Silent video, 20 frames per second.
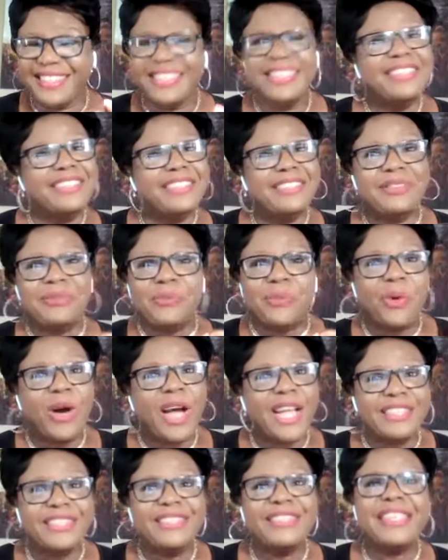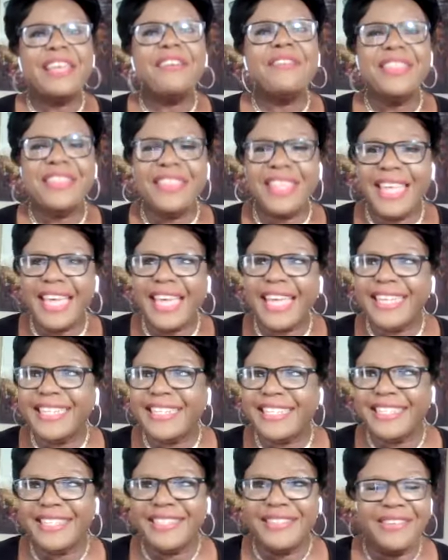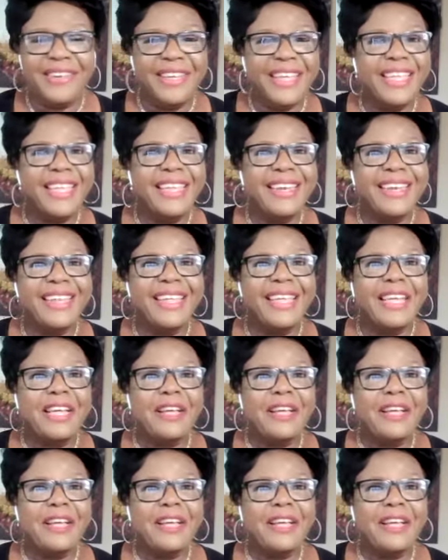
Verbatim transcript: she just watches everything I do, and